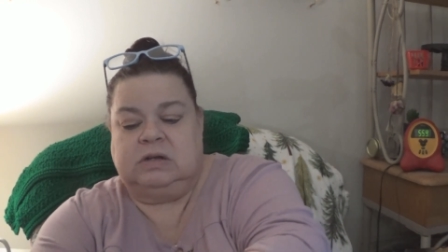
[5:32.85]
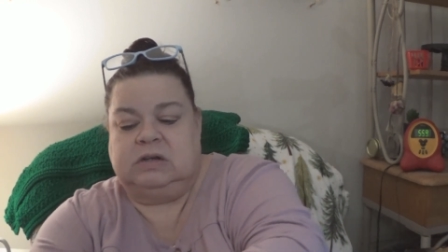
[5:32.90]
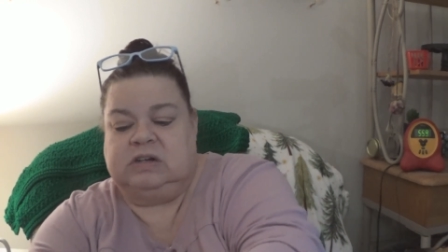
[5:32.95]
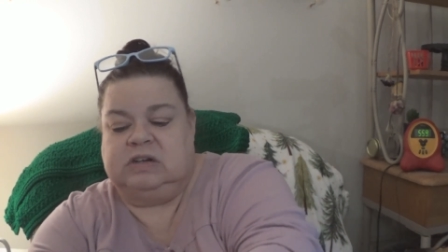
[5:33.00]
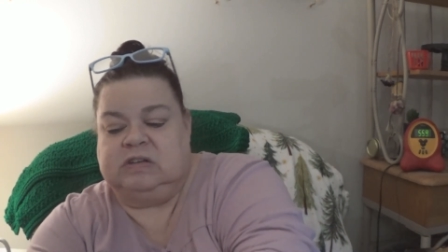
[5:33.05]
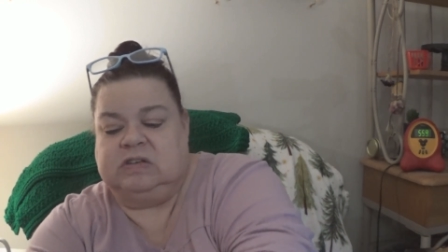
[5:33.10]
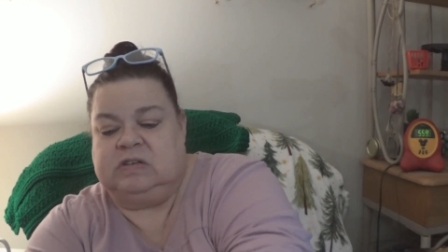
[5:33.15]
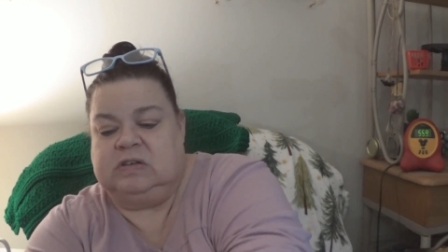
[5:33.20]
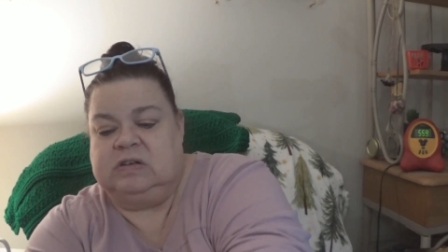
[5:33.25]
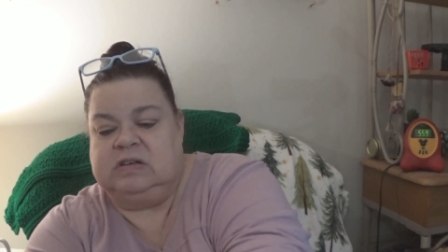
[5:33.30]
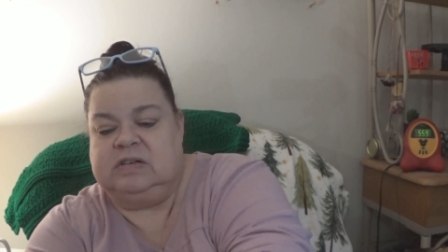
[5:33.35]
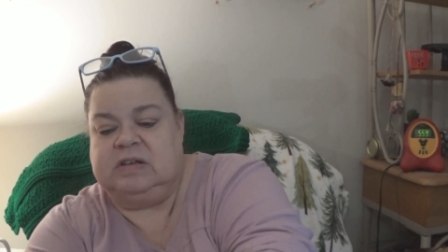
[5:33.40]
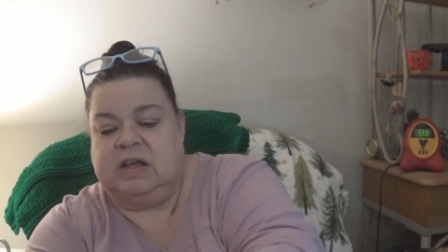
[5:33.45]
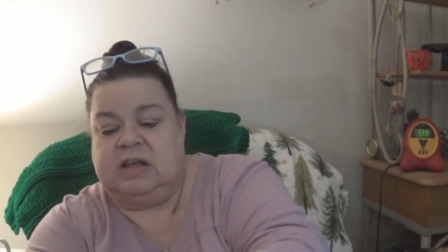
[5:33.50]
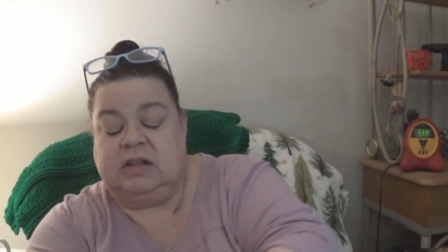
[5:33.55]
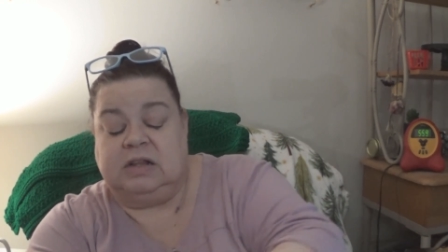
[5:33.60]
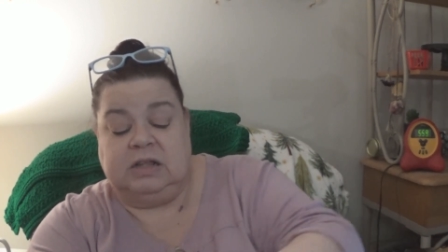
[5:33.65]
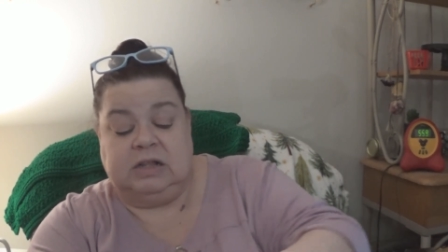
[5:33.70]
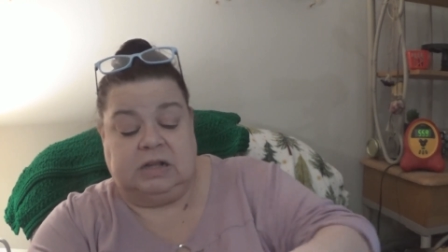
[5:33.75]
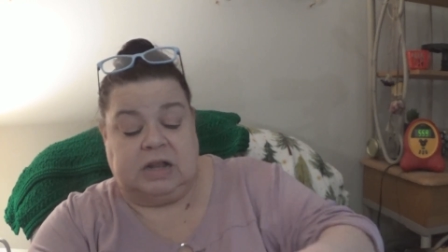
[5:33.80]
just
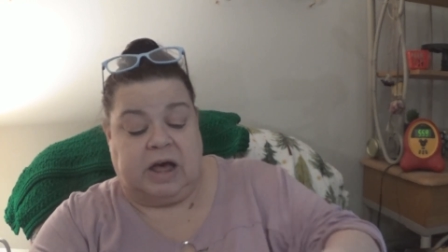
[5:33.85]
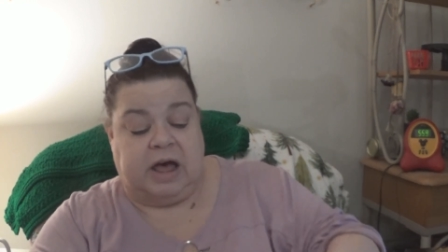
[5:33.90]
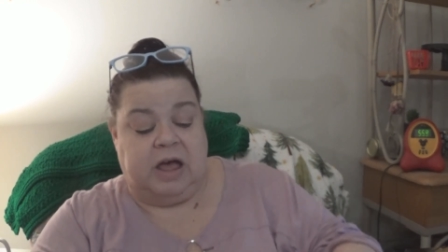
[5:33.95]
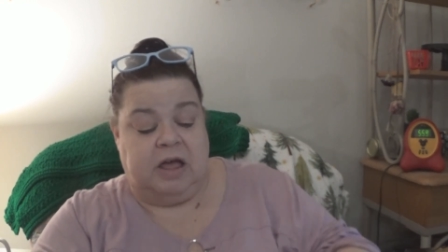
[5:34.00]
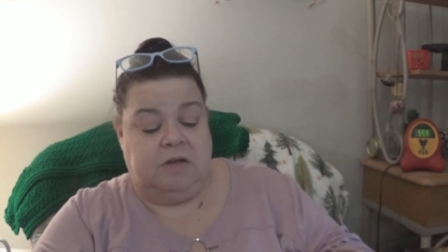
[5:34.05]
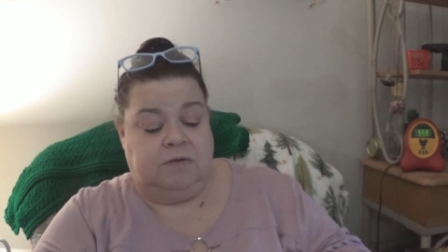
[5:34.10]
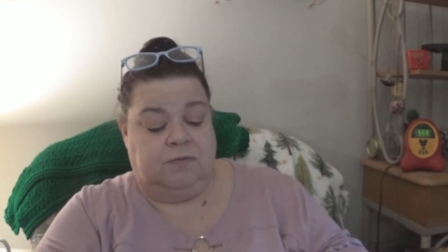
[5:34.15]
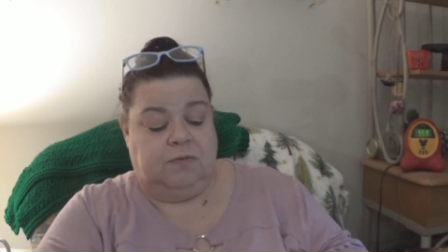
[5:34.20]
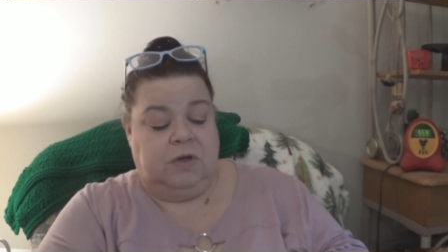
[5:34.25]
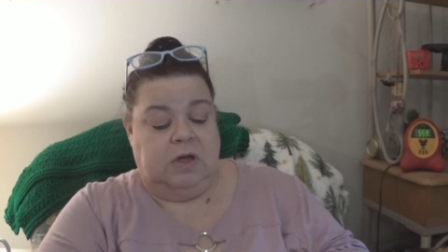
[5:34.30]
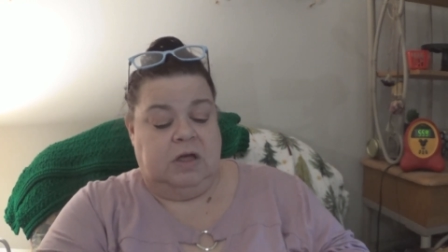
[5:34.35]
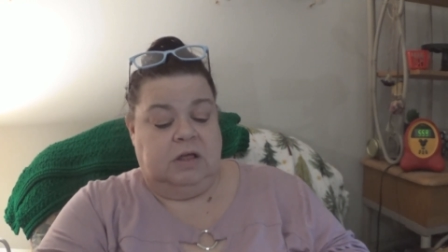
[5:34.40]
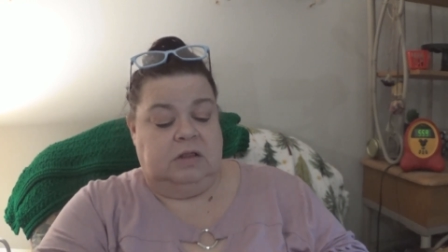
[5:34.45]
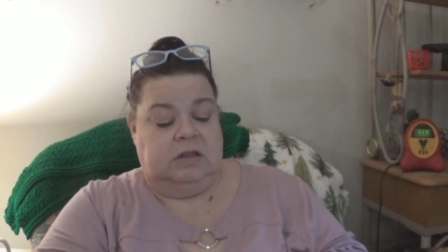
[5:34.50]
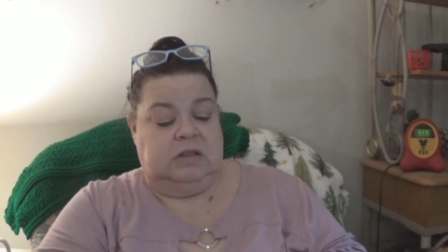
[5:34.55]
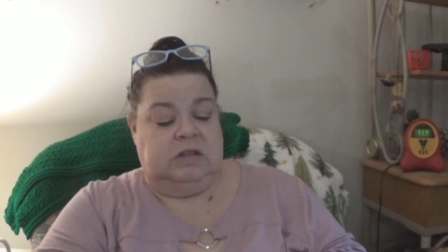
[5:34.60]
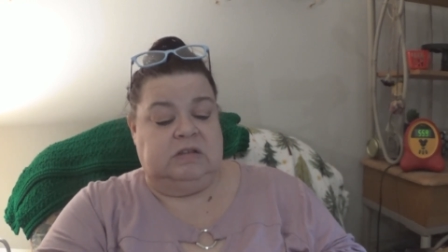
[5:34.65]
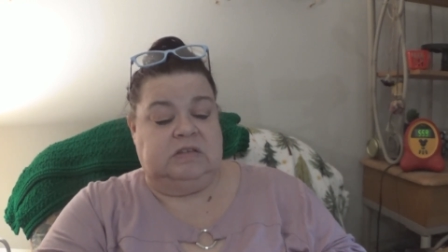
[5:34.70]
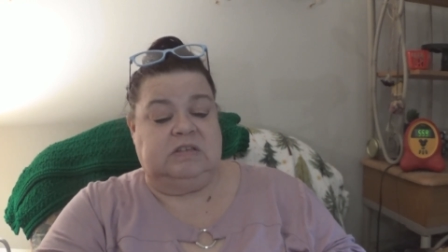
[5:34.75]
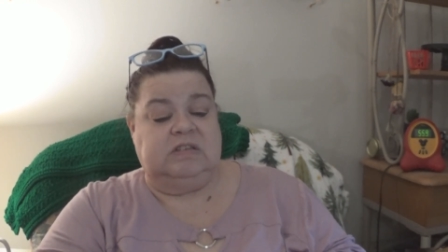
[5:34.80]
daily life,
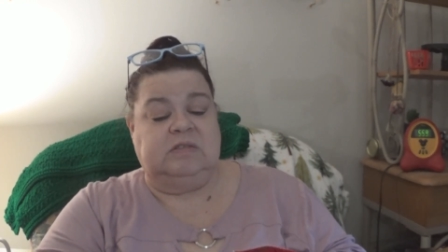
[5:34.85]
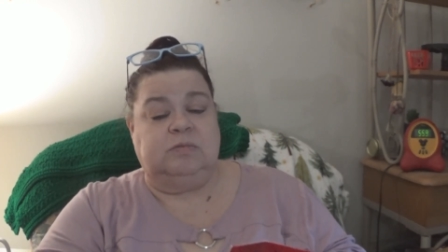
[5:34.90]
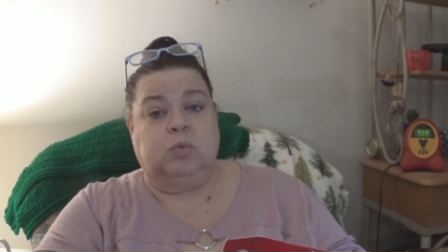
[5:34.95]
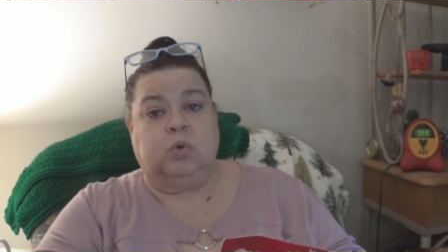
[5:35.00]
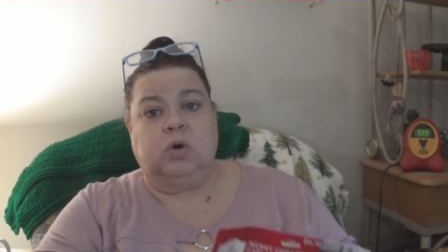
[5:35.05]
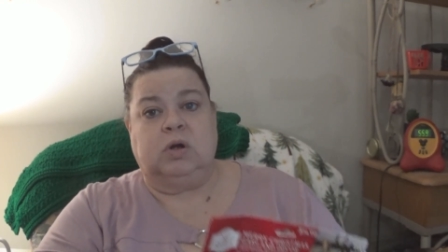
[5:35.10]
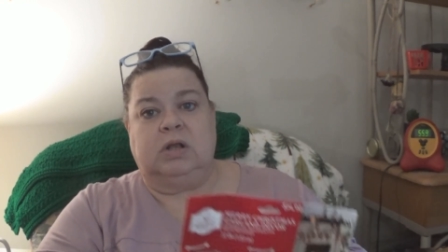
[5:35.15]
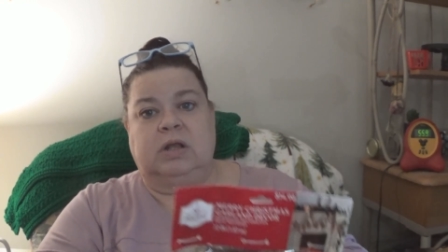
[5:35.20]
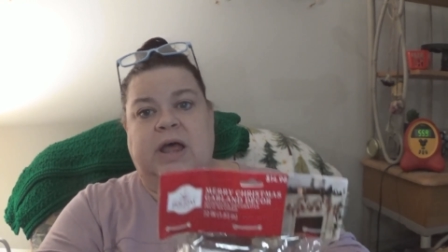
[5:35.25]
this is more